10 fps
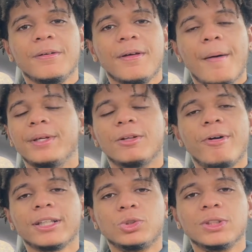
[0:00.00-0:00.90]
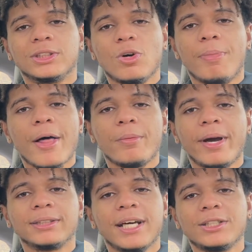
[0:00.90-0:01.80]
I mean, the fact that you can still bother
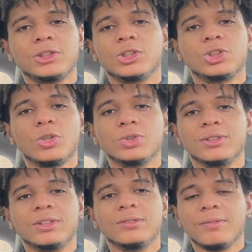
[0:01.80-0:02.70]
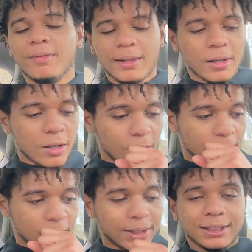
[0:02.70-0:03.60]
Mike Tyson just shows
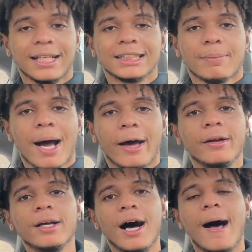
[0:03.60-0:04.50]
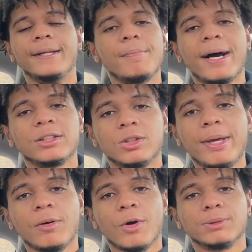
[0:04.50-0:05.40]
this nigga's a bot. And then might, to
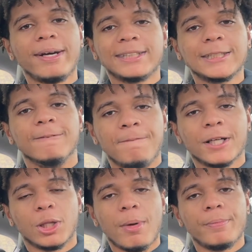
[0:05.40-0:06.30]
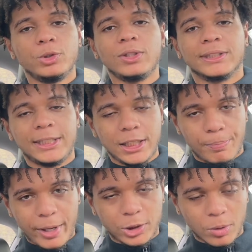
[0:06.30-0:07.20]
make it worse, Mike Tyson fucked him up. As you can see in the
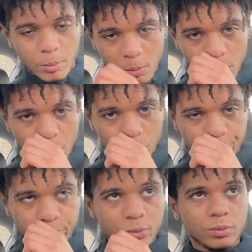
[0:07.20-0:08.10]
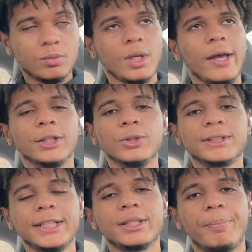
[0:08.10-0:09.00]
picture, as you can
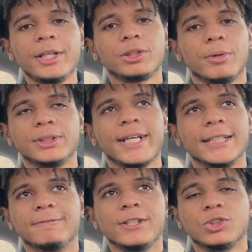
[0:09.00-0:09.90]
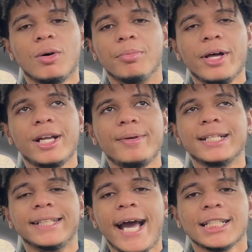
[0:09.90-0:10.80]
see in the picture, bro, this guy's face is all bloody up. He
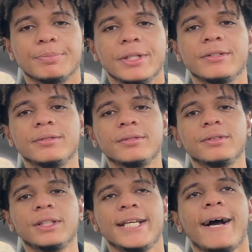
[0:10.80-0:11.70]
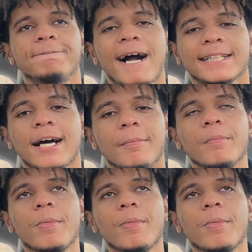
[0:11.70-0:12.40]
got his ass beat. He got fucked up.